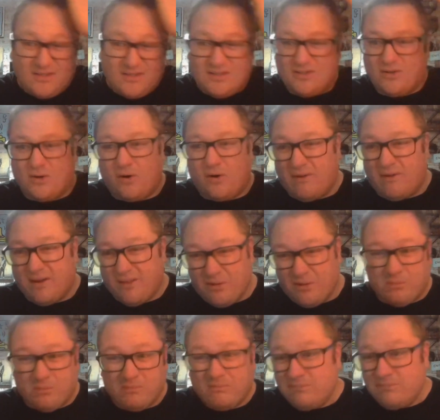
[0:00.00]
scoring
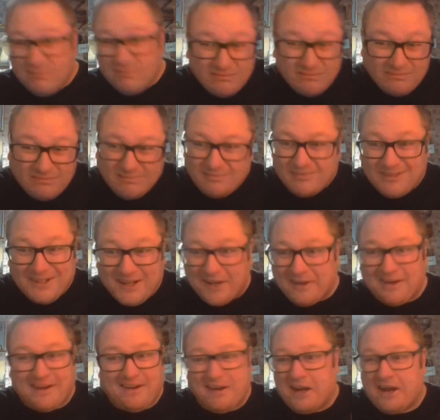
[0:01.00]
them,
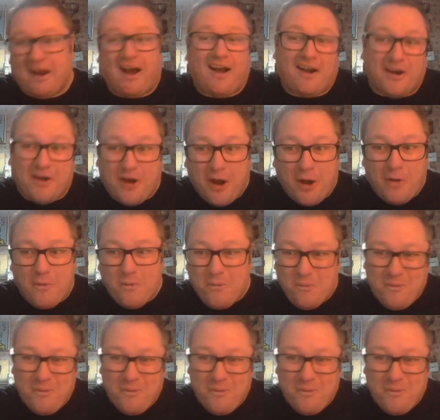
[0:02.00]
you kind of know